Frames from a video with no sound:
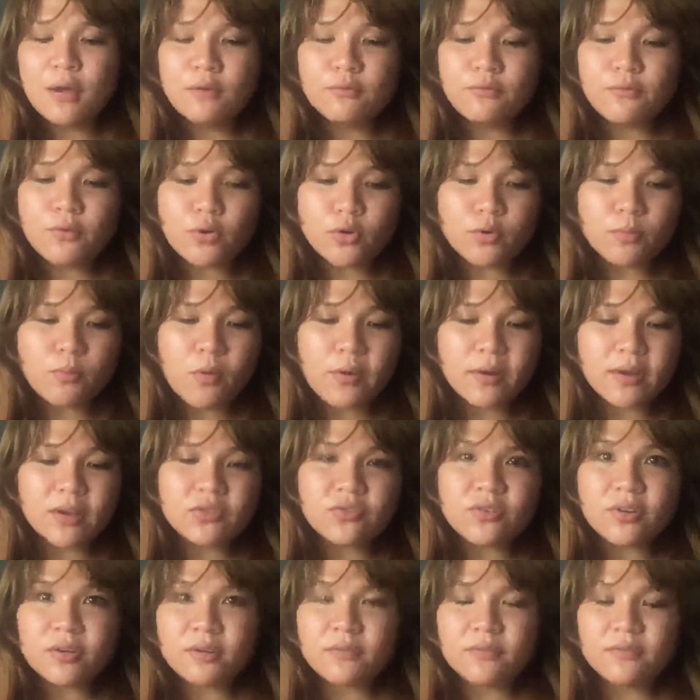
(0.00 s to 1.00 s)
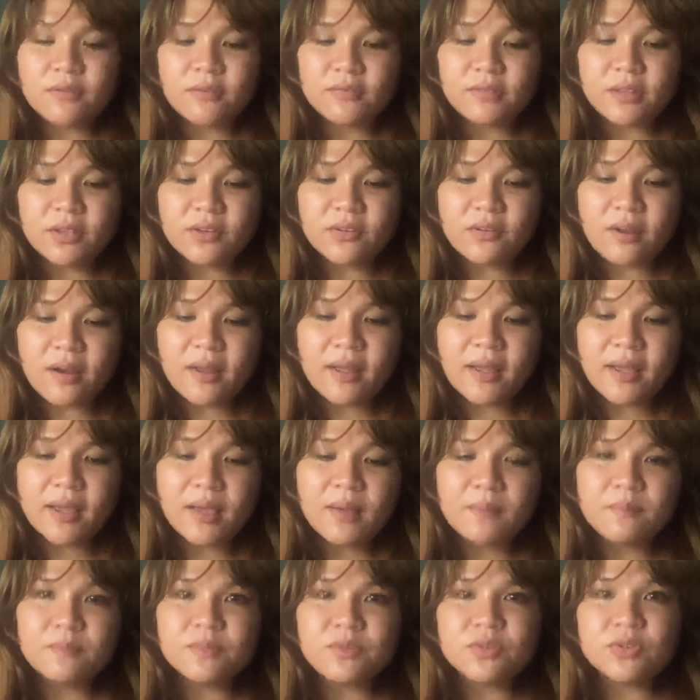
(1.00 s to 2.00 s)
for more than 250
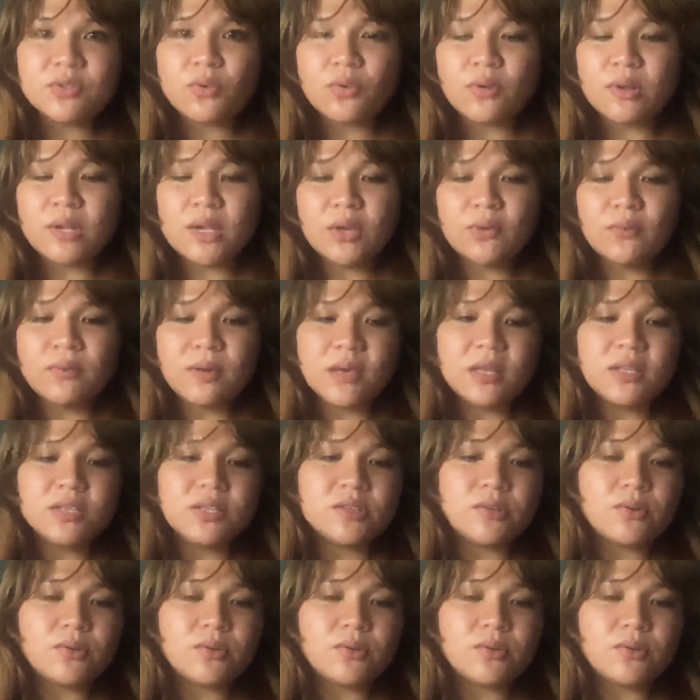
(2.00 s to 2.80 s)
grams, no liquids,